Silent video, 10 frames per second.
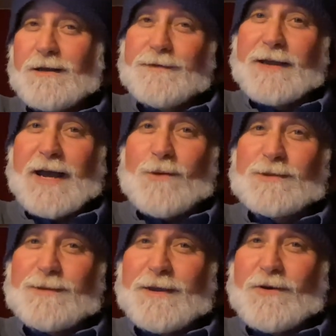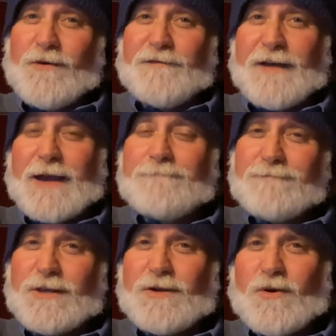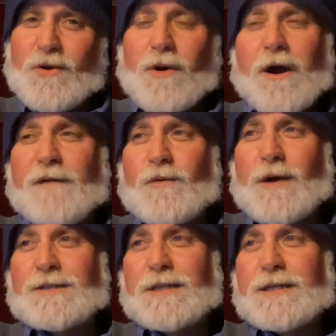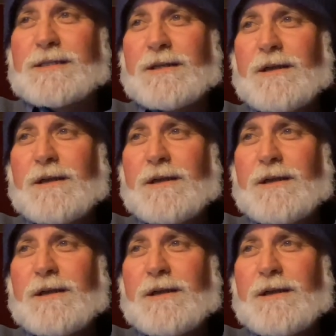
the guy who was a big Who fan. You know who you are if you're watching this.